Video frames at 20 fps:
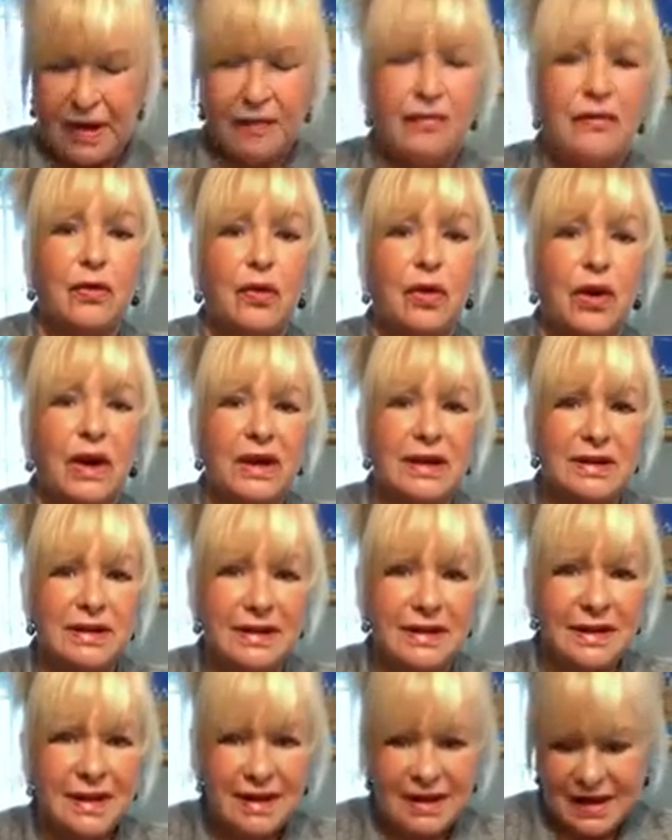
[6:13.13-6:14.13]

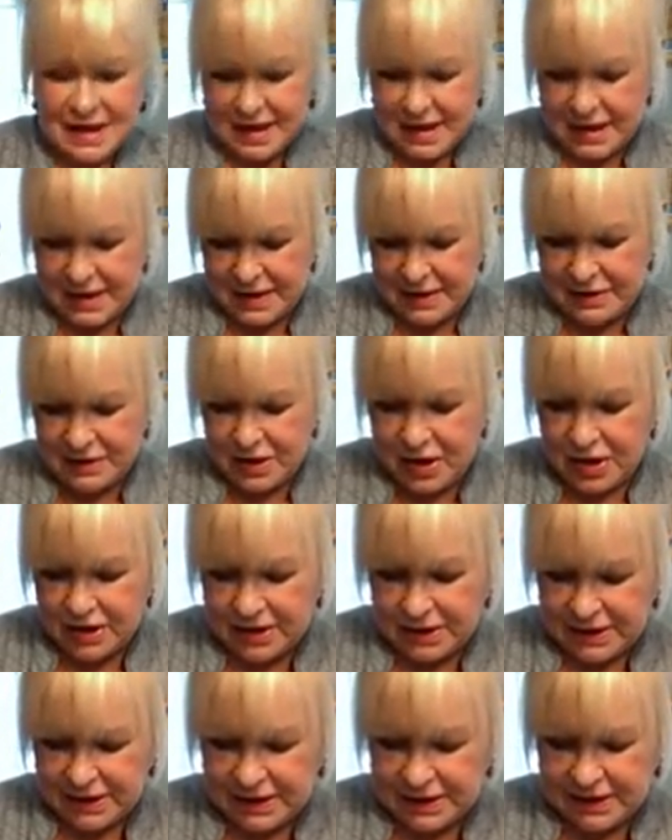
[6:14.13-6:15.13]
avoid
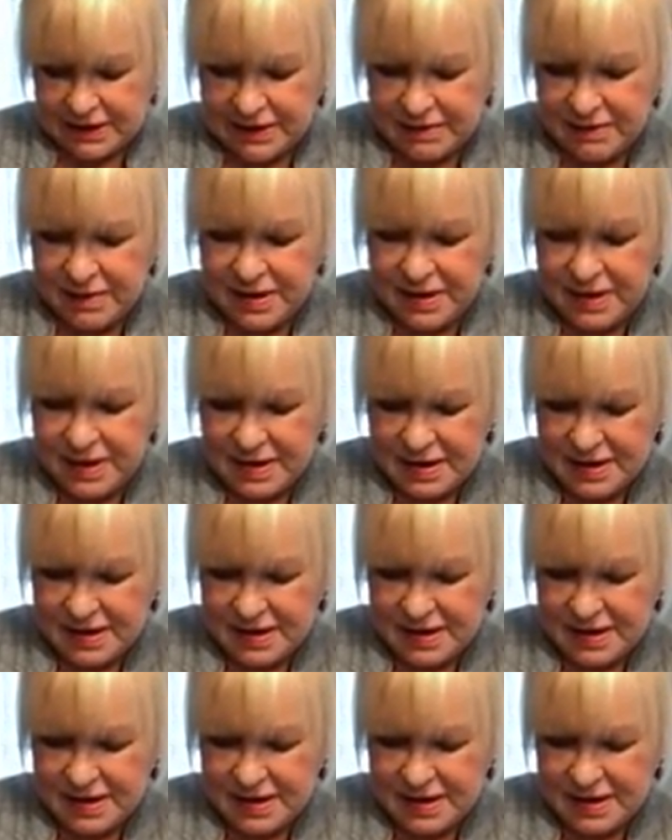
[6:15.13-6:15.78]
not eating them.